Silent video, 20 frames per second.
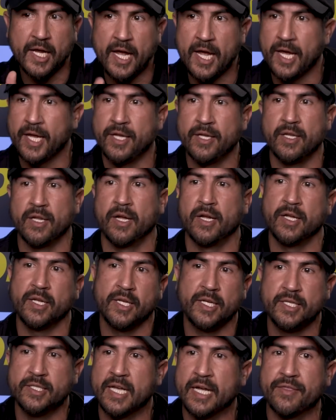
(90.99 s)
hey,
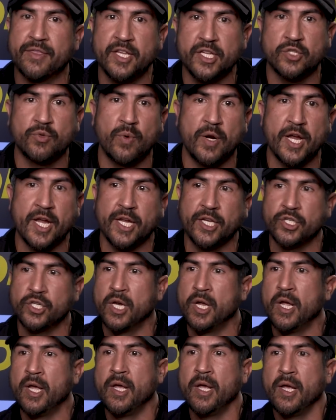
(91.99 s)
he's at this
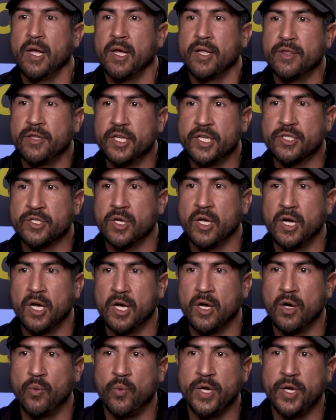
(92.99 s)
range, this uh,